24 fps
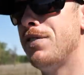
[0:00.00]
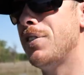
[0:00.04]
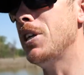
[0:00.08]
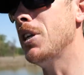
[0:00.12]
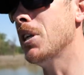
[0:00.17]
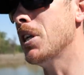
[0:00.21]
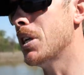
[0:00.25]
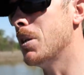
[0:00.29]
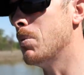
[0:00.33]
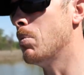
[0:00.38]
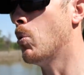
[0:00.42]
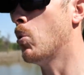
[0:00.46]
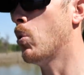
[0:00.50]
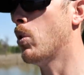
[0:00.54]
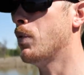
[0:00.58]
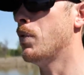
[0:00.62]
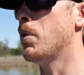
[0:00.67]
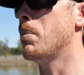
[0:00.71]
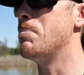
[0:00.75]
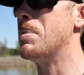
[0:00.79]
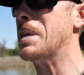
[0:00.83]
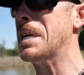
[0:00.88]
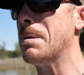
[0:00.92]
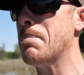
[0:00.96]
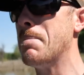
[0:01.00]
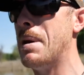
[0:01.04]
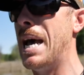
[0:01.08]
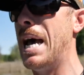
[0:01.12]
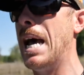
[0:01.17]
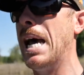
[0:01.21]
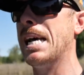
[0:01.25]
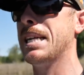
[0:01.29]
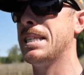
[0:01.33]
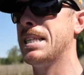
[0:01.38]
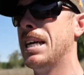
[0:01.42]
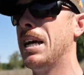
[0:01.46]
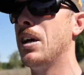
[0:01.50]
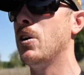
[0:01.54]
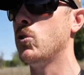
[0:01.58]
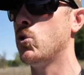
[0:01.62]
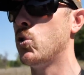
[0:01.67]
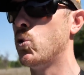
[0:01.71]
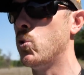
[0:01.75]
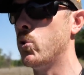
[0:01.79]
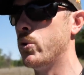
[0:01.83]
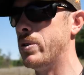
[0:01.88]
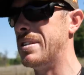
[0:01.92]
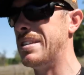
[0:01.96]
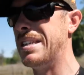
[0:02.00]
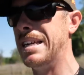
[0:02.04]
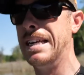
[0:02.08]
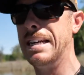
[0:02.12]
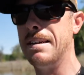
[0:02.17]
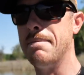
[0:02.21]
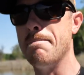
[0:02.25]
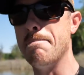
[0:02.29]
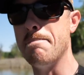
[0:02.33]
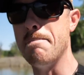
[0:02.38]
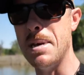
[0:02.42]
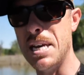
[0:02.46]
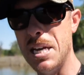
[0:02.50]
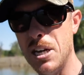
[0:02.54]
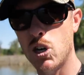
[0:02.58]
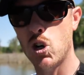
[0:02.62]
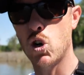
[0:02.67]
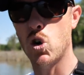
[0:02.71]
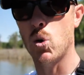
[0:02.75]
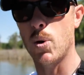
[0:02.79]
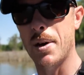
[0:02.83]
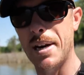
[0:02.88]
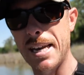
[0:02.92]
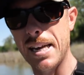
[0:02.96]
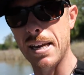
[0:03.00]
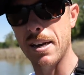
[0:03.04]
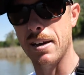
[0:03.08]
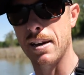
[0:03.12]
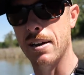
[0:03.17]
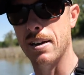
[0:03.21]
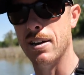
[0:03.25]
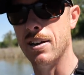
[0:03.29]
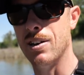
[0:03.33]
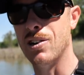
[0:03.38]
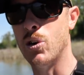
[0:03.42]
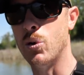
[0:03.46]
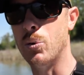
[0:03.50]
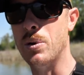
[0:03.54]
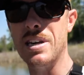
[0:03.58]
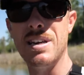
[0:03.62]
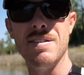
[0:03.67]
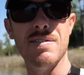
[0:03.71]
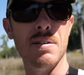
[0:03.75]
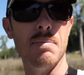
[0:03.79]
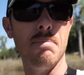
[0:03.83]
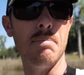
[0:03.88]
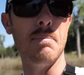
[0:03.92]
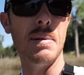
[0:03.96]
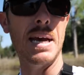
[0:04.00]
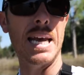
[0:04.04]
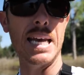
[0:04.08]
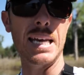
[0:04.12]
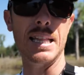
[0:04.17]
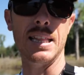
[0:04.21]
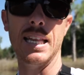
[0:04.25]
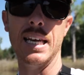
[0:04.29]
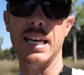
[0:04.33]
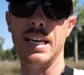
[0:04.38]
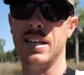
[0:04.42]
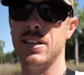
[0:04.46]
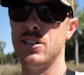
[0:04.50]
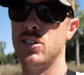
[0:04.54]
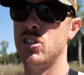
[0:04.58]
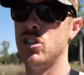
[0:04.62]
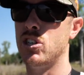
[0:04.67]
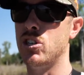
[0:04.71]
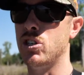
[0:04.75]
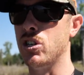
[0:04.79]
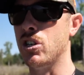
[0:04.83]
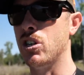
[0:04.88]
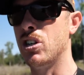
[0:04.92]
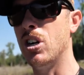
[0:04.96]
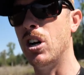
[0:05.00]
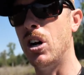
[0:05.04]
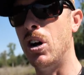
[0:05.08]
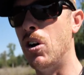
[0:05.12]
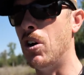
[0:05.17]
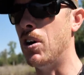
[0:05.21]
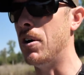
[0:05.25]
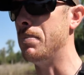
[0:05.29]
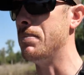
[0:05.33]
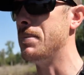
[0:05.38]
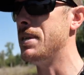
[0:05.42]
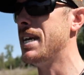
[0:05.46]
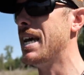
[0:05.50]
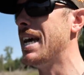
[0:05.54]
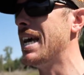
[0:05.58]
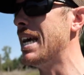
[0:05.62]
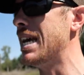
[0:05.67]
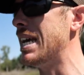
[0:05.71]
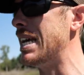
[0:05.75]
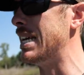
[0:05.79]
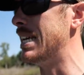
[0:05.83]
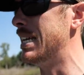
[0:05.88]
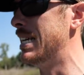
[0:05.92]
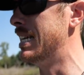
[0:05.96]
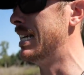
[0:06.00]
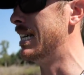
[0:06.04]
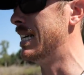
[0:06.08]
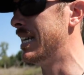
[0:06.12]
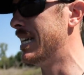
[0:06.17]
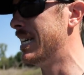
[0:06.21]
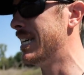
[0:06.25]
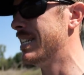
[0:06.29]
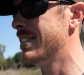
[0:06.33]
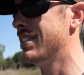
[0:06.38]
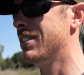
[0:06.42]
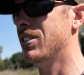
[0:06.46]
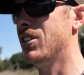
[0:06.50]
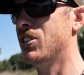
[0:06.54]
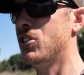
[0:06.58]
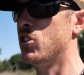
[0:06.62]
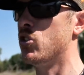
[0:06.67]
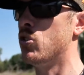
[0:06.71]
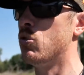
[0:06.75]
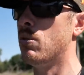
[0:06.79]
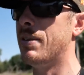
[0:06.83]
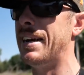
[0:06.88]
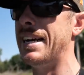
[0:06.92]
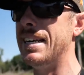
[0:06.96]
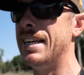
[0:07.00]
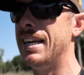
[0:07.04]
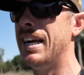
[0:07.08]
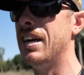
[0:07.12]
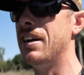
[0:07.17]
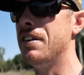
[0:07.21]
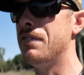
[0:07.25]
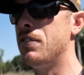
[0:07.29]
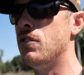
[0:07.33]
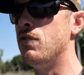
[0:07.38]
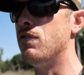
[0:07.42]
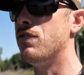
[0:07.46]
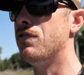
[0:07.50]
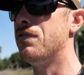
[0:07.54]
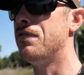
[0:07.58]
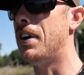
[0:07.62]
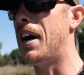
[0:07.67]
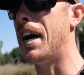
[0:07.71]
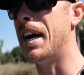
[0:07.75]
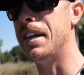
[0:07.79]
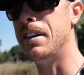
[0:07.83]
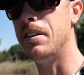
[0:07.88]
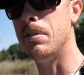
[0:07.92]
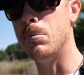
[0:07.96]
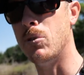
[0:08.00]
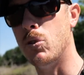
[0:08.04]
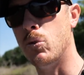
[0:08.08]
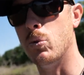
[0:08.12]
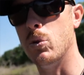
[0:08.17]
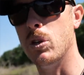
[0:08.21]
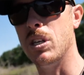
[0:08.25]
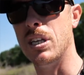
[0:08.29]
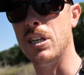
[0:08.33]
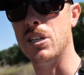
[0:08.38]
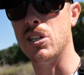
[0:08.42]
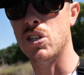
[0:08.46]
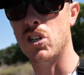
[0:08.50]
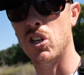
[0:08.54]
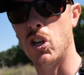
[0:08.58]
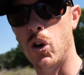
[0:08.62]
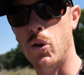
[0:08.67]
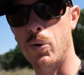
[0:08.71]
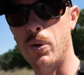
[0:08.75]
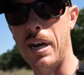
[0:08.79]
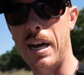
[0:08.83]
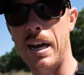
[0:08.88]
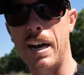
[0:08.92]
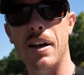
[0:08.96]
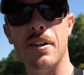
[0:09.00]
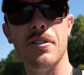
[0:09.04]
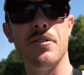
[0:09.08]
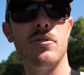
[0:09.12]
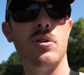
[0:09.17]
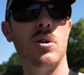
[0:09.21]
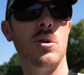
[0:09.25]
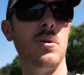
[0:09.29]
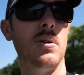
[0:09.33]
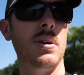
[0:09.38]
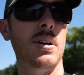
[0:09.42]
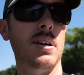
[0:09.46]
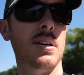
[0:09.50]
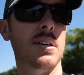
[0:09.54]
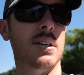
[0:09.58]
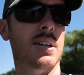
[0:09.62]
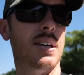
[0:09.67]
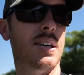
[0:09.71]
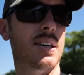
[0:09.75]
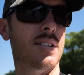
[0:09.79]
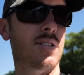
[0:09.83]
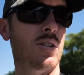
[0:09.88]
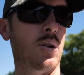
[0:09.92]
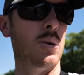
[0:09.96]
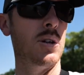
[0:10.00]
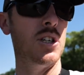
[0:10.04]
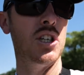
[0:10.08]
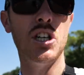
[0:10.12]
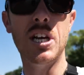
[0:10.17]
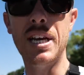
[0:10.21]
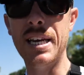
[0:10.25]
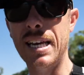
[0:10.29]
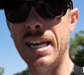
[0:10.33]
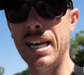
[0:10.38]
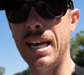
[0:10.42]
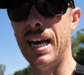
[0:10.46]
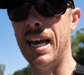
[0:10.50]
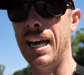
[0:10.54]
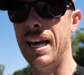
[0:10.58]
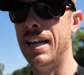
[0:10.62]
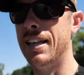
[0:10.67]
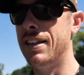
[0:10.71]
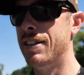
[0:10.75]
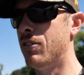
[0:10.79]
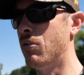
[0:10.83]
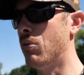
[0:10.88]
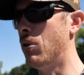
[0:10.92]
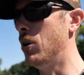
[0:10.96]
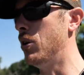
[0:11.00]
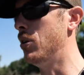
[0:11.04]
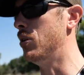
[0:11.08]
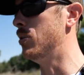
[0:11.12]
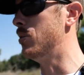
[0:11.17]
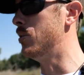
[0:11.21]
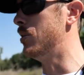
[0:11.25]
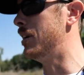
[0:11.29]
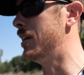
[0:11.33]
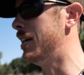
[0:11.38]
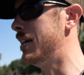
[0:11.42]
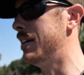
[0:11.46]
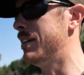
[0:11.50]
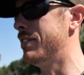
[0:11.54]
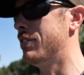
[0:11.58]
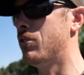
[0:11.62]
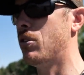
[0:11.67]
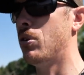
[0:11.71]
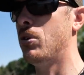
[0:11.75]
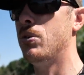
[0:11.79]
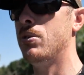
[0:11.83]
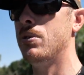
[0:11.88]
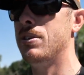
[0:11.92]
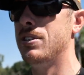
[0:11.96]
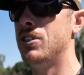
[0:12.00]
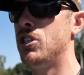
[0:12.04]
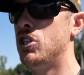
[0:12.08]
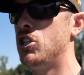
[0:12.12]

Feeling more of a big bass out towards like mid creek or even main lake. It's such a calm day. It's such a great day if you find them to really slow down, throw a throw a shaky head, throw uh, throw a